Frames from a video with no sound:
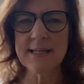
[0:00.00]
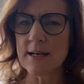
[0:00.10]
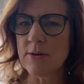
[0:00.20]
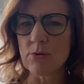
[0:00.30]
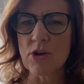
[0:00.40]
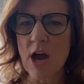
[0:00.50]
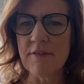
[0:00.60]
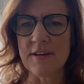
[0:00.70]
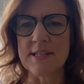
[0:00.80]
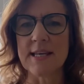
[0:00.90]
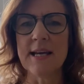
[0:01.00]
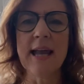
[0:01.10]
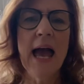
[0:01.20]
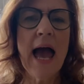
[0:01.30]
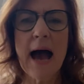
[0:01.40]
he's a little nervous.
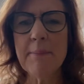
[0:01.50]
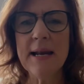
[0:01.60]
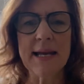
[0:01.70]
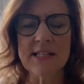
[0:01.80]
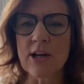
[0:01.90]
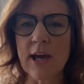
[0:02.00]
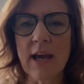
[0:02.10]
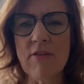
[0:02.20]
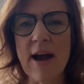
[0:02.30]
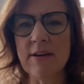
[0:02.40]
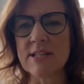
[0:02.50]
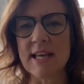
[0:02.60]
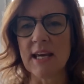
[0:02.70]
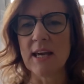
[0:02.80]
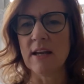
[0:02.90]
And Ahimelech's looking around
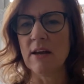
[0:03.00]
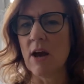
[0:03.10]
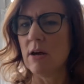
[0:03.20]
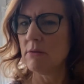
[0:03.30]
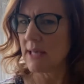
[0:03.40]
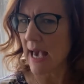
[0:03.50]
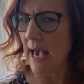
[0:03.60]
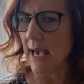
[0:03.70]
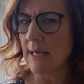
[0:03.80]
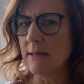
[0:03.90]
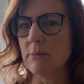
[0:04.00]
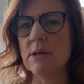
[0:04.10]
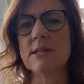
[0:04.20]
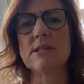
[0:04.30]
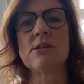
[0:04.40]
thinking, okay,
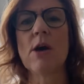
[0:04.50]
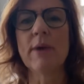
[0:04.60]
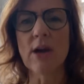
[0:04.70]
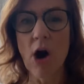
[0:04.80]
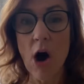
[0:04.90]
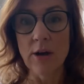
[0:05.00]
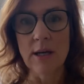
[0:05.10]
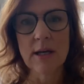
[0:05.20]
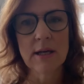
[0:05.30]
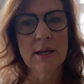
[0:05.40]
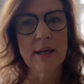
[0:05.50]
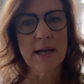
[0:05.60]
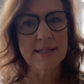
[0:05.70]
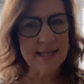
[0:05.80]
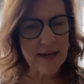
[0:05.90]
what's going on?
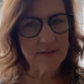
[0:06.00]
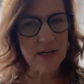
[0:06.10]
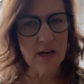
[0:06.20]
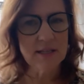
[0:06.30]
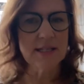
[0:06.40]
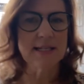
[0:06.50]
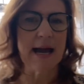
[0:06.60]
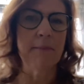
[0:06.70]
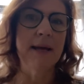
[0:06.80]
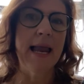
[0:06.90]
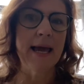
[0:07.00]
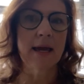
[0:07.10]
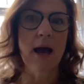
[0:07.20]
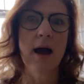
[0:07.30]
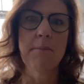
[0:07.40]
And David answered
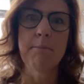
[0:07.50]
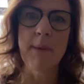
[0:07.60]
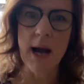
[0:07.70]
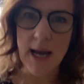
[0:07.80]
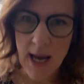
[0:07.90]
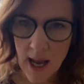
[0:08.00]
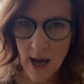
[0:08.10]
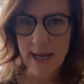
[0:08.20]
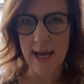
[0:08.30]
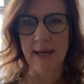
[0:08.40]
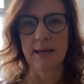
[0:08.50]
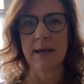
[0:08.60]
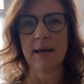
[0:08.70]
Ahimelech by lying.